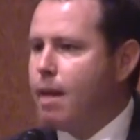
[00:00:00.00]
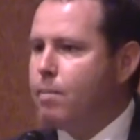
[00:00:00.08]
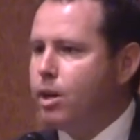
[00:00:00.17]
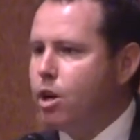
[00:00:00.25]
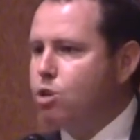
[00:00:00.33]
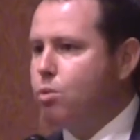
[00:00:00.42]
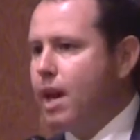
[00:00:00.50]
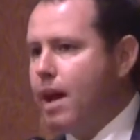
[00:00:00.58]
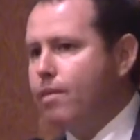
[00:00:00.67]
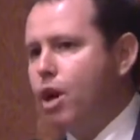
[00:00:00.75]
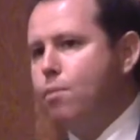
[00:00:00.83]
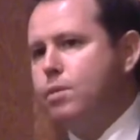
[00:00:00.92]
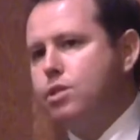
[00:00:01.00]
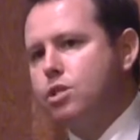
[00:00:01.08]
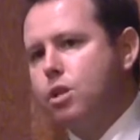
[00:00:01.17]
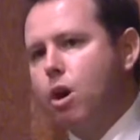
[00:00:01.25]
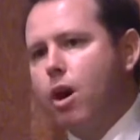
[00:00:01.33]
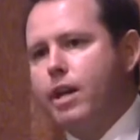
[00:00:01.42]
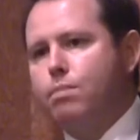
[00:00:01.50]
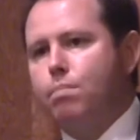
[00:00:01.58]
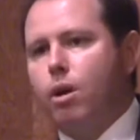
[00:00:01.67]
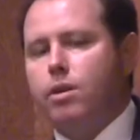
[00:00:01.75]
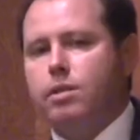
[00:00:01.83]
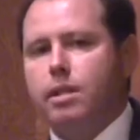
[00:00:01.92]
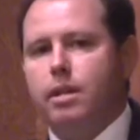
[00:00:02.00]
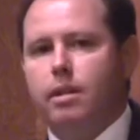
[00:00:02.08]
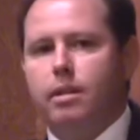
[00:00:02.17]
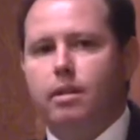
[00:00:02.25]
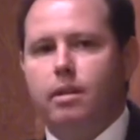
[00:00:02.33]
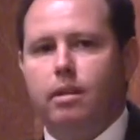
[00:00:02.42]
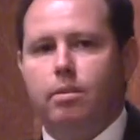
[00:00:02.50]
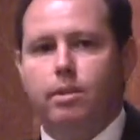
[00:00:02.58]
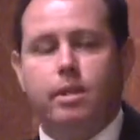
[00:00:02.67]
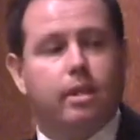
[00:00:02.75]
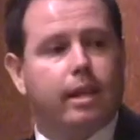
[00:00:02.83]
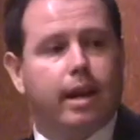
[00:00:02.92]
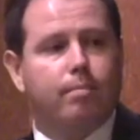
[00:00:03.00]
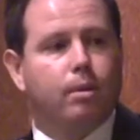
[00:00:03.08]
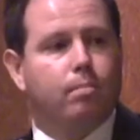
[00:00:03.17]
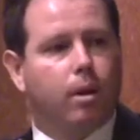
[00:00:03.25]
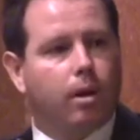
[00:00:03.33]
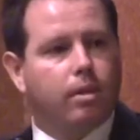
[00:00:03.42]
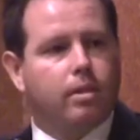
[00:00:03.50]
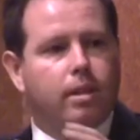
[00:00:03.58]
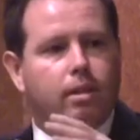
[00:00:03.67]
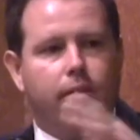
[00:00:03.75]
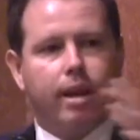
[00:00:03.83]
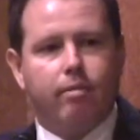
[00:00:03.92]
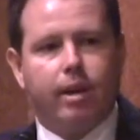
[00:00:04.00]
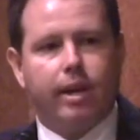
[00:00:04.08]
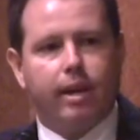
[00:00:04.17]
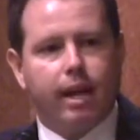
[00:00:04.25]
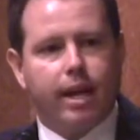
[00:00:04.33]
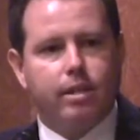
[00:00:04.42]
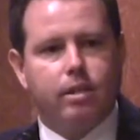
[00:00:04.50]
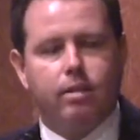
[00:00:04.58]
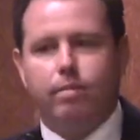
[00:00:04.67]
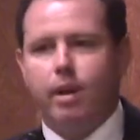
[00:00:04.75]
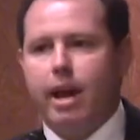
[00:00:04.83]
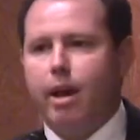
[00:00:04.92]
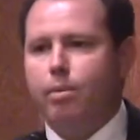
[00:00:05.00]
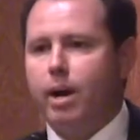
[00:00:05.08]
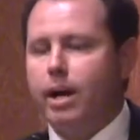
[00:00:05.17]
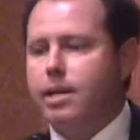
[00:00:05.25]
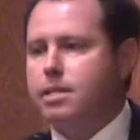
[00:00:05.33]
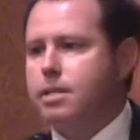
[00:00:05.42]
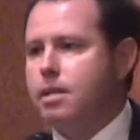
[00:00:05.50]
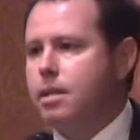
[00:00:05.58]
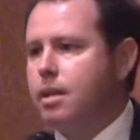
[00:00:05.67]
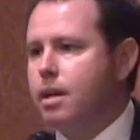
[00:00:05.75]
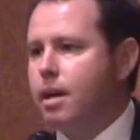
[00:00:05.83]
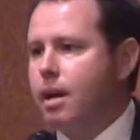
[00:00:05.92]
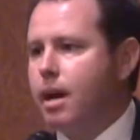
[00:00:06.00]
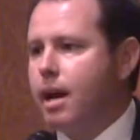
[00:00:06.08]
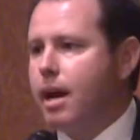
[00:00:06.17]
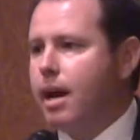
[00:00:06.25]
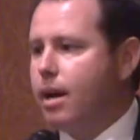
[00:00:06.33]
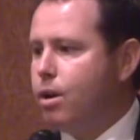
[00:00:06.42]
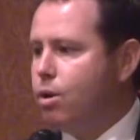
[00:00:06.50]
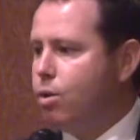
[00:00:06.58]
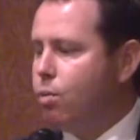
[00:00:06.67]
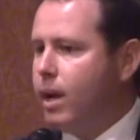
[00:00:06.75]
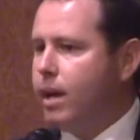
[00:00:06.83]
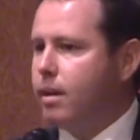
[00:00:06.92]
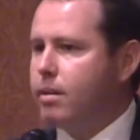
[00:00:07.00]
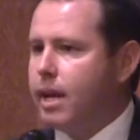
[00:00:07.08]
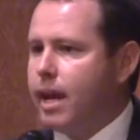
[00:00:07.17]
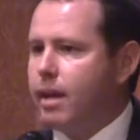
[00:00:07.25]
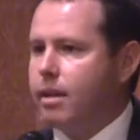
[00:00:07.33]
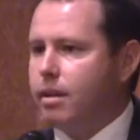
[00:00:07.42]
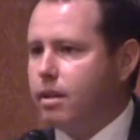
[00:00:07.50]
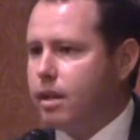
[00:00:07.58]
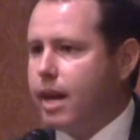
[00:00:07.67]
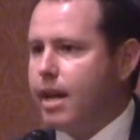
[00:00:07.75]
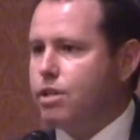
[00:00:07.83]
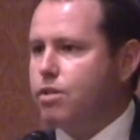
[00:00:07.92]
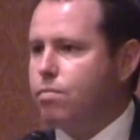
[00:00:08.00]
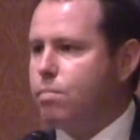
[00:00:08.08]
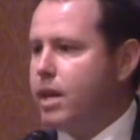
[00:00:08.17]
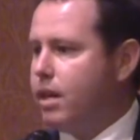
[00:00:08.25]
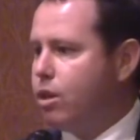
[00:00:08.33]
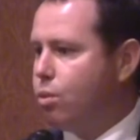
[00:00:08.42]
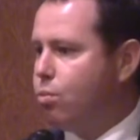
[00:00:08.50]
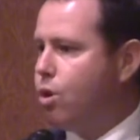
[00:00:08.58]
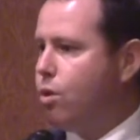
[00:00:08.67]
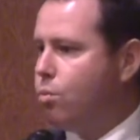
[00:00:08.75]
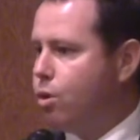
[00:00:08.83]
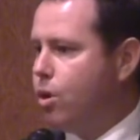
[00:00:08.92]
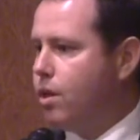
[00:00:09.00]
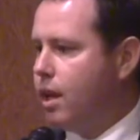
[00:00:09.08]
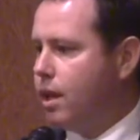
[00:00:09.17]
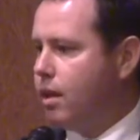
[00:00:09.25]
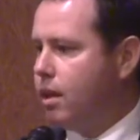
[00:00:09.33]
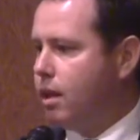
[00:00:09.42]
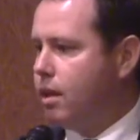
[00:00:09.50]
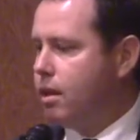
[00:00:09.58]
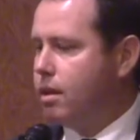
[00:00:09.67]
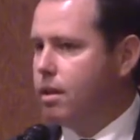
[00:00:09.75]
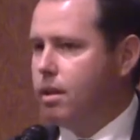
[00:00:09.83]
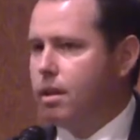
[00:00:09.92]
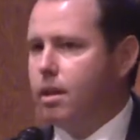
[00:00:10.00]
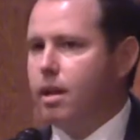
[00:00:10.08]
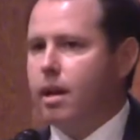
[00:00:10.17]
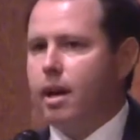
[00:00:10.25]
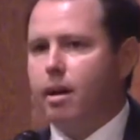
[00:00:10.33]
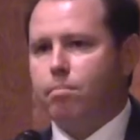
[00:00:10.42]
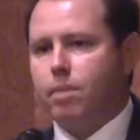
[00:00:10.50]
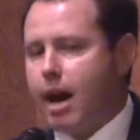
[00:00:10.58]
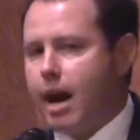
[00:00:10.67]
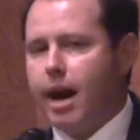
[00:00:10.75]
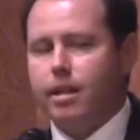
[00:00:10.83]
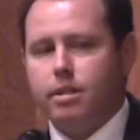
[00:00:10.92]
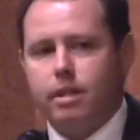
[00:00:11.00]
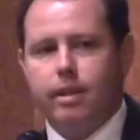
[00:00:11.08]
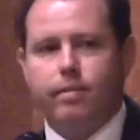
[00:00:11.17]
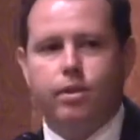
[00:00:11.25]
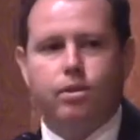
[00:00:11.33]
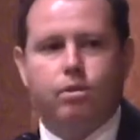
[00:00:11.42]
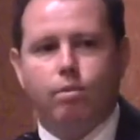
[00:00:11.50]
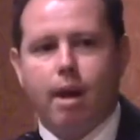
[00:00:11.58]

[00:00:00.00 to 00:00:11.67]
And because we have an open skies policy, which is a government policy around regulation of airways, we can take cuts of meat that weren't worth anything, halves, livers,